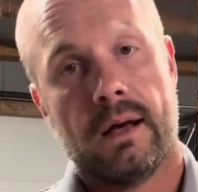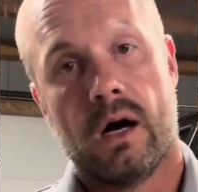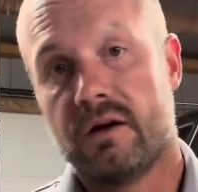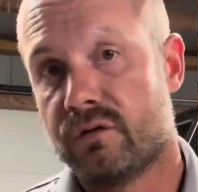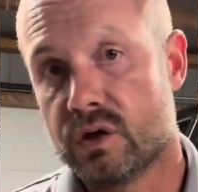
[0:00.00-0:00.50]

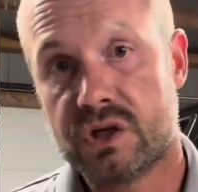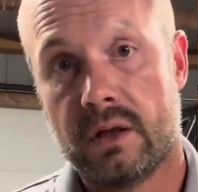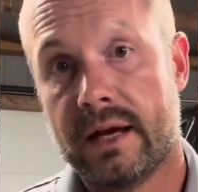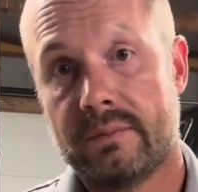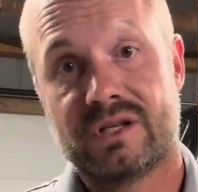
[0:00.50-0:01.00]

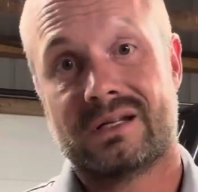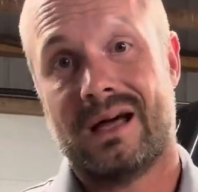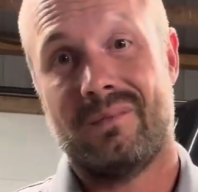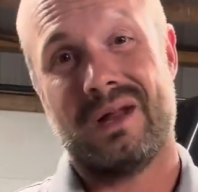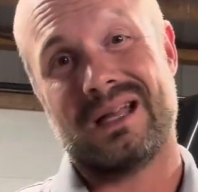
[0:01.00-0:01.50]
unfortunately,
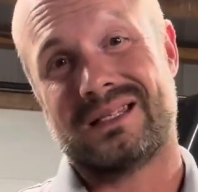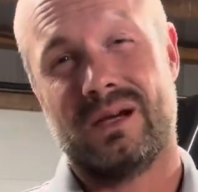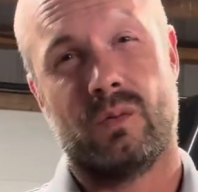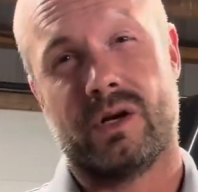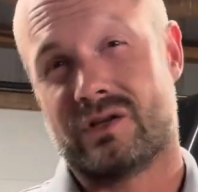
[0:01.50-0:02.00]
I'm not seeing
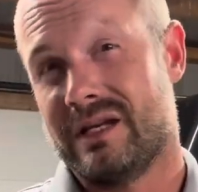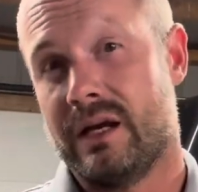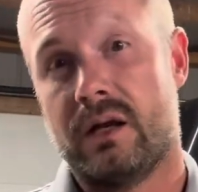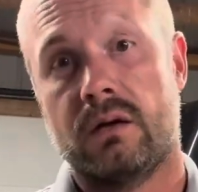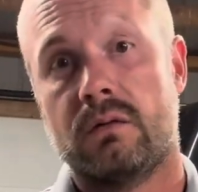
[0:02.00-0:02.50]
what you're
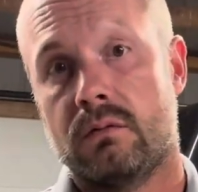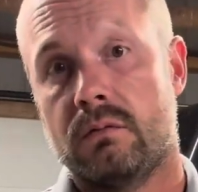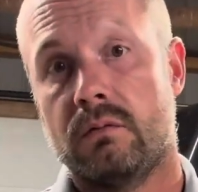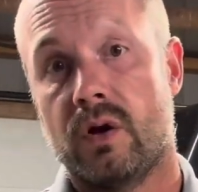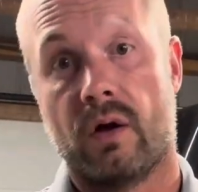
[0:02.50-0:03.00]
seeing.
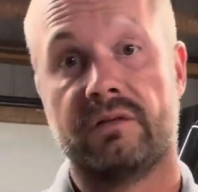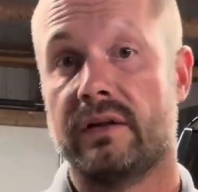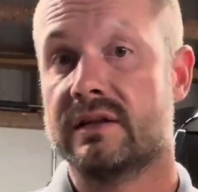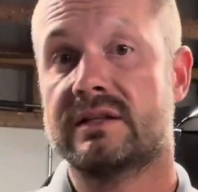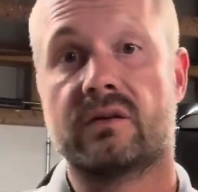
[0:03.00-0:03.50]
I've done
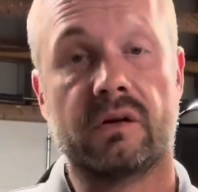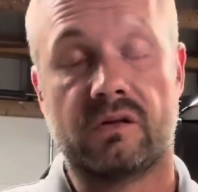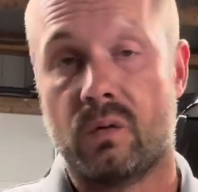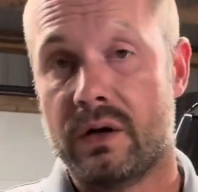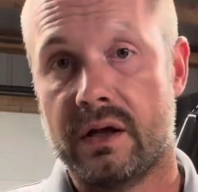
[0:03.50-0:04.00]
this nearly
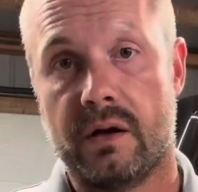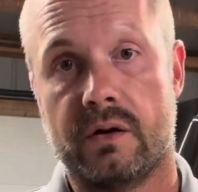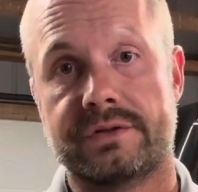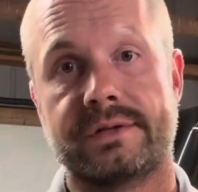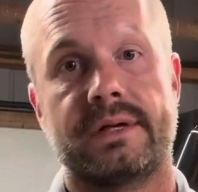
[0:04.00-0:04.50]
20
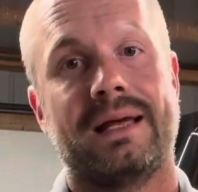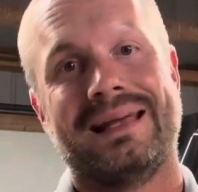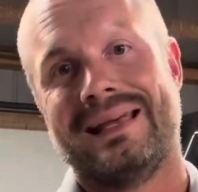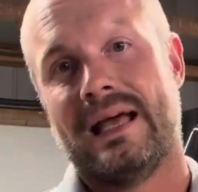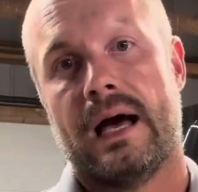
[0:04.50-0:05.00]
years.
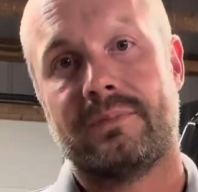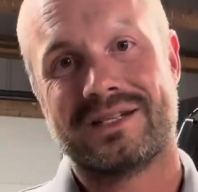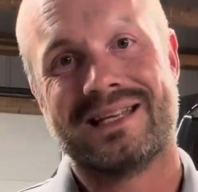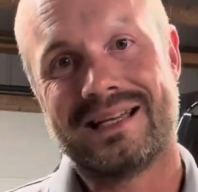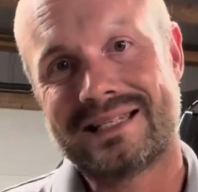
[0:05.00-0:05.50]
I'm
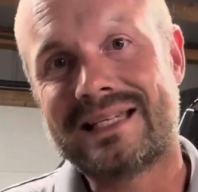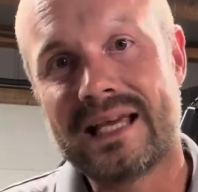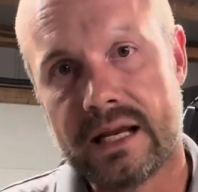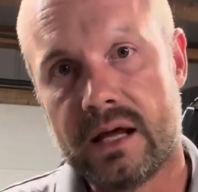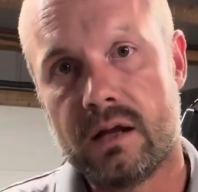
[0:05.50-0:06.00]
just not
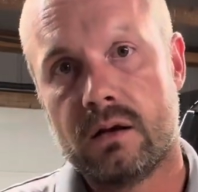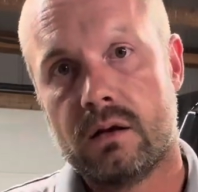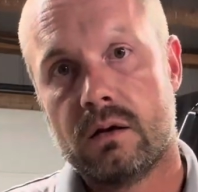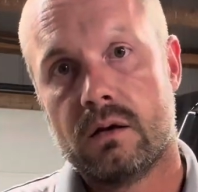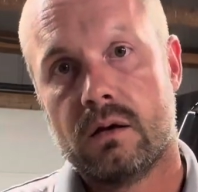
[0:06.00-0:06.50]
seeing it.
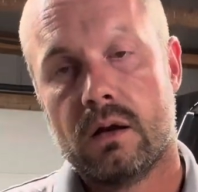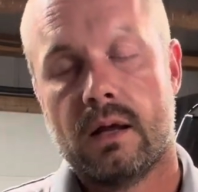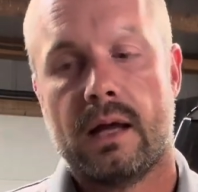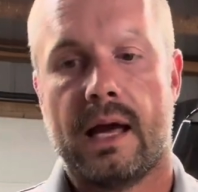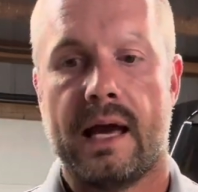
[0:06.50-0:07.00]

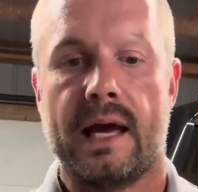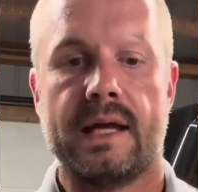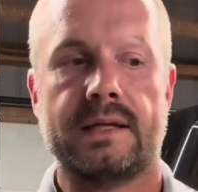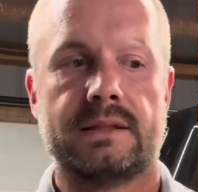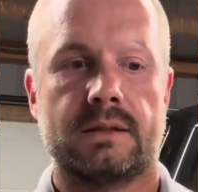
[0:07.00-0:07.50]

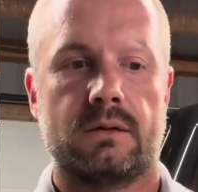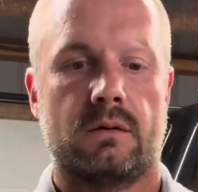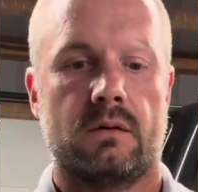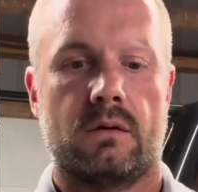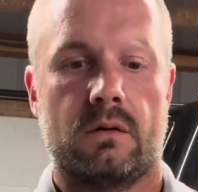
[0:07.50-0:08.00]
And
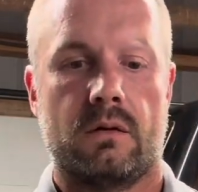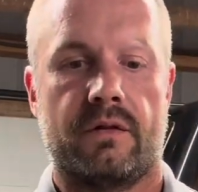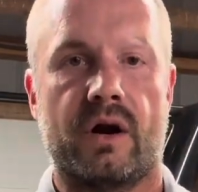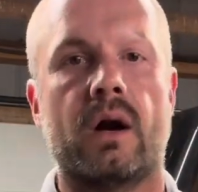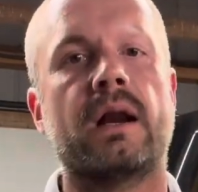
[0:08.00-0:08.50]

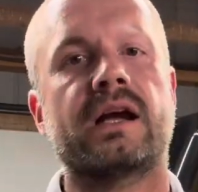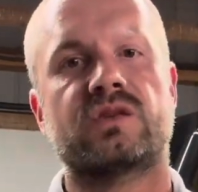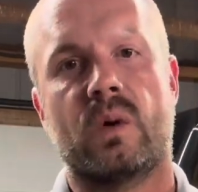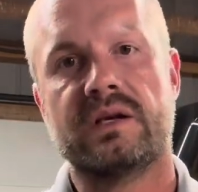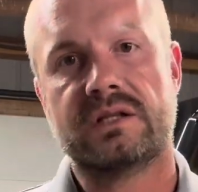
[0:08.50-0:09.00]
there are nice
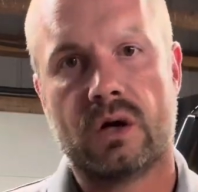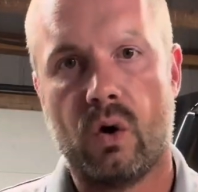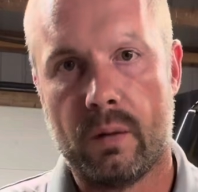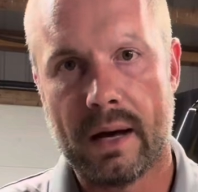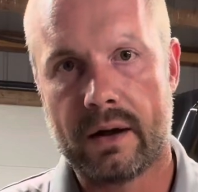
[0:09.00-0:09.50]
ways to go
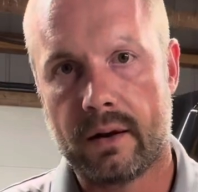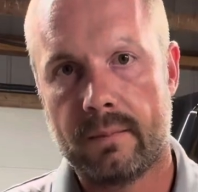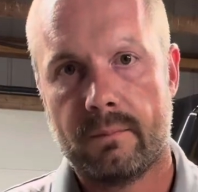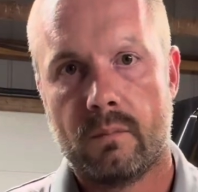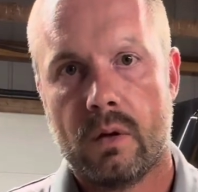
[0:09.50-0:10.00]
about it.
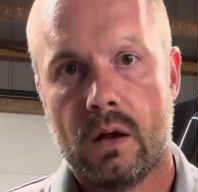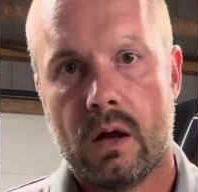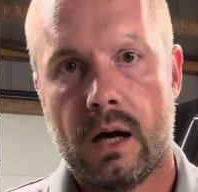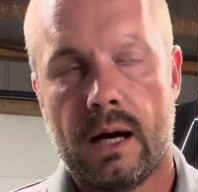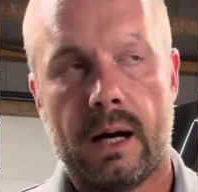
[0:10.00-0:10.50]

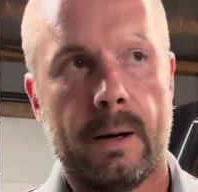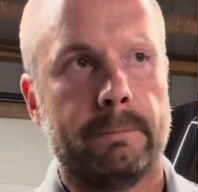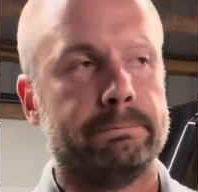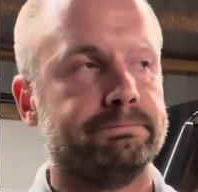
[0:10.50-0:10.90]
And